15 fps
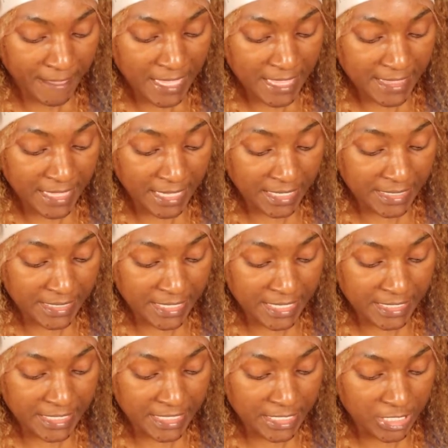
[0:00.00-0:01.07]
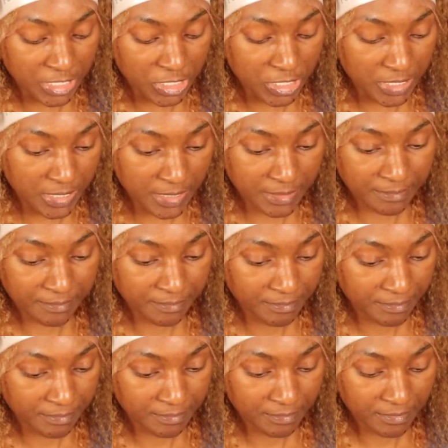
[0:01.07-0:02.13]
that it's 18 inches.
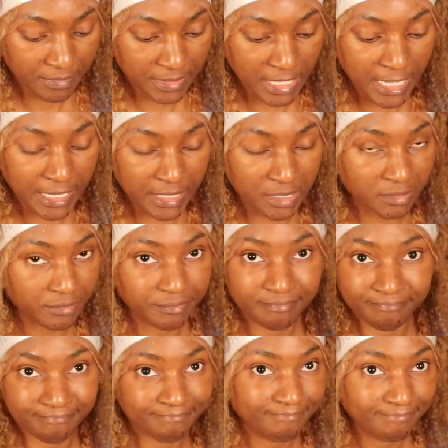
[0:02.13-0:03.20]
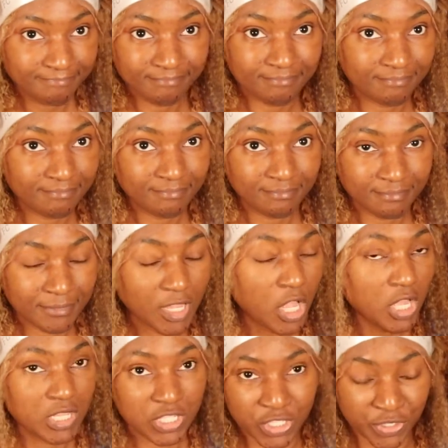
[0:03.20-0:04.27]
Like,
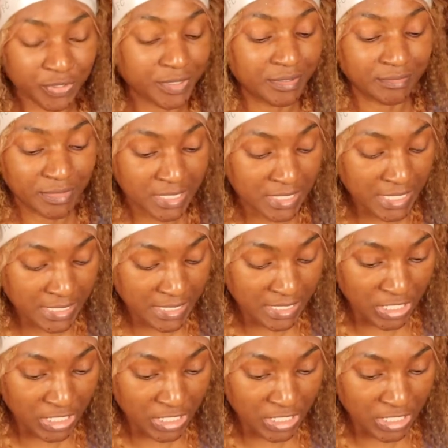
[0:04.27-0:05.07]
certain it's 18